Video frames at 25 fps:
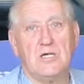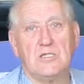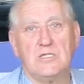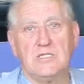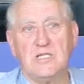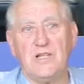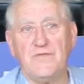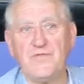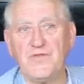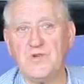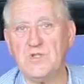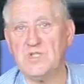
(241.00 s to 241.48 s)
are
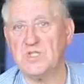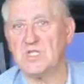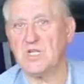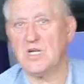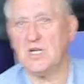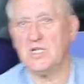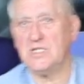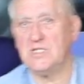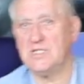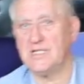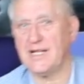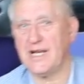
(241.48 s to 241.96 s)
different
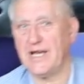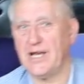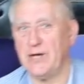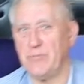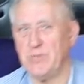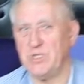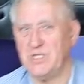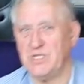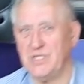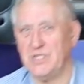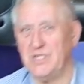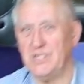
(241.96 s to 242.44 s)
size
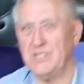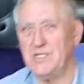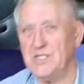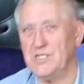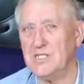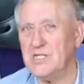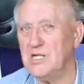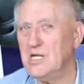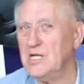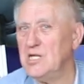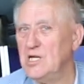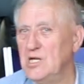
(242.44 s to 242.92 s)

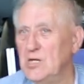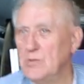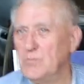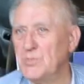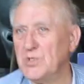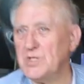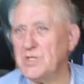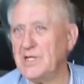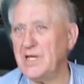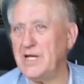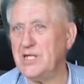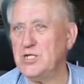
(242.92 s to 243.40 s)
diameters,
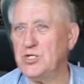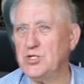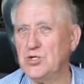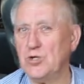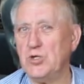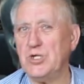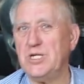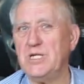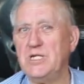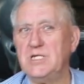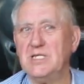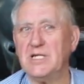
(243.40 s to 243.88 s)
but they're
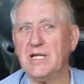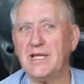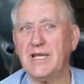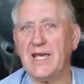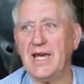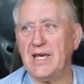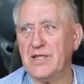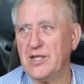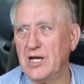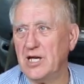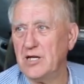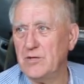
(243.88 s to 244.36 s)
joined
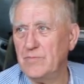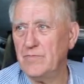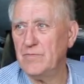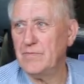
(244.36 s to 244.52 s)
together.